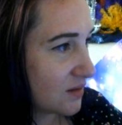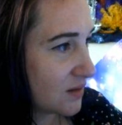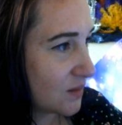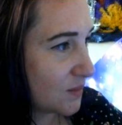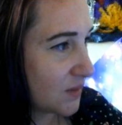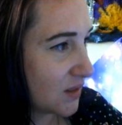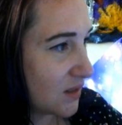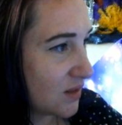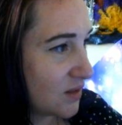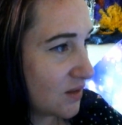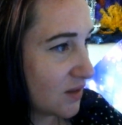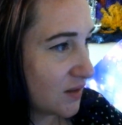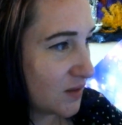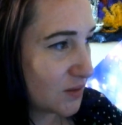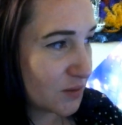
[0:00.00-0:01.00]
Something
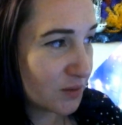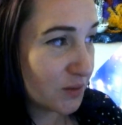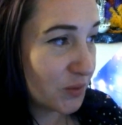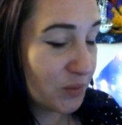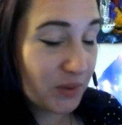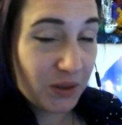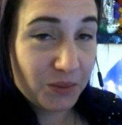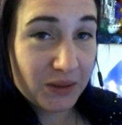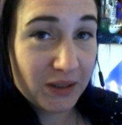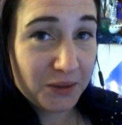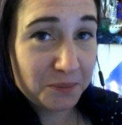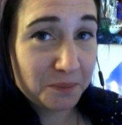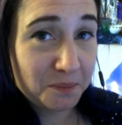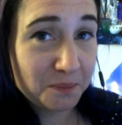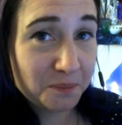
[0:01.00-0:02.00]
industrial,
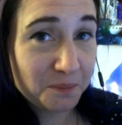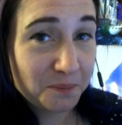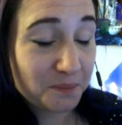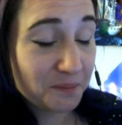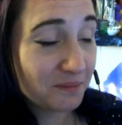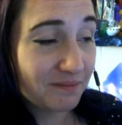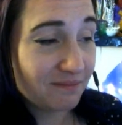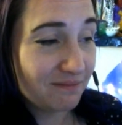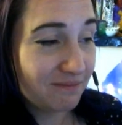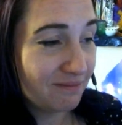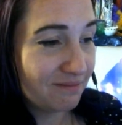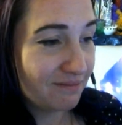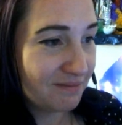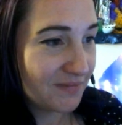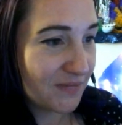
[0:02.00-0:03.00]
maybe?
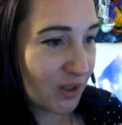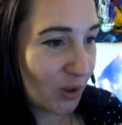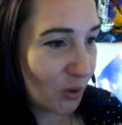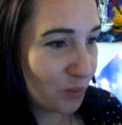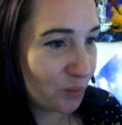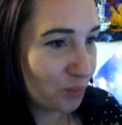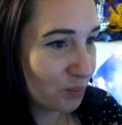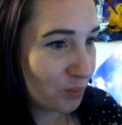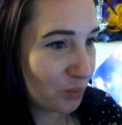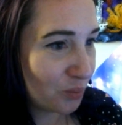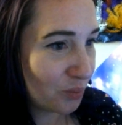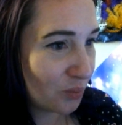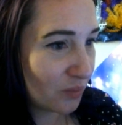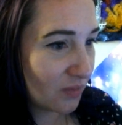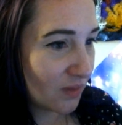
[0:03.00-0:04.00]
No.
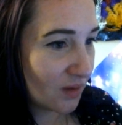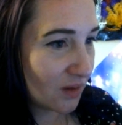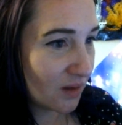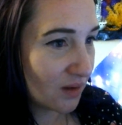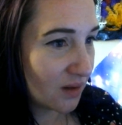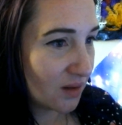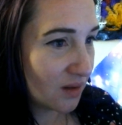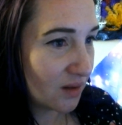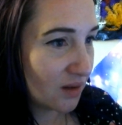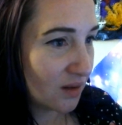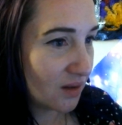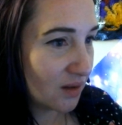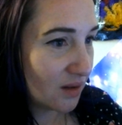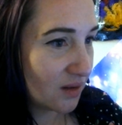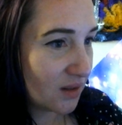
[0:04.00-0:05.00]

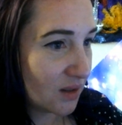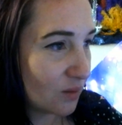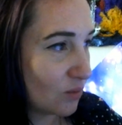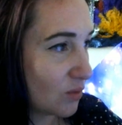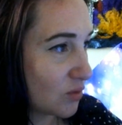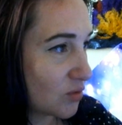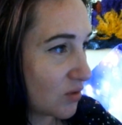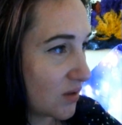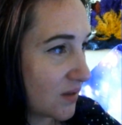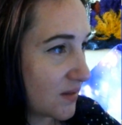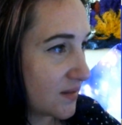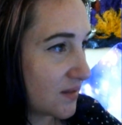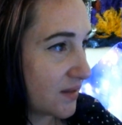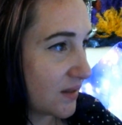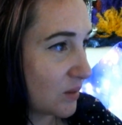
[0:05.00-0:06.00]
I think we'll try
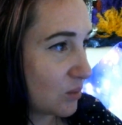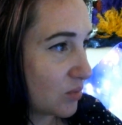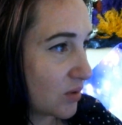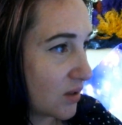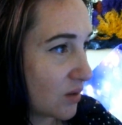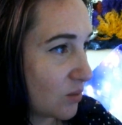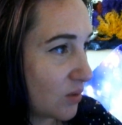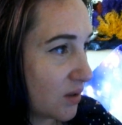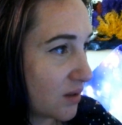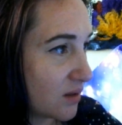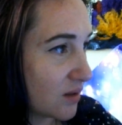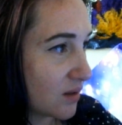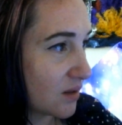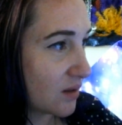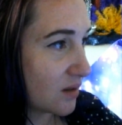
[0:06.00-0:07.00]
this light
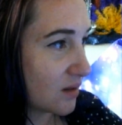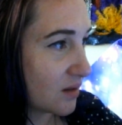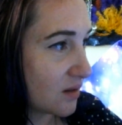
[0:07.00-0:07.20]
brickwork.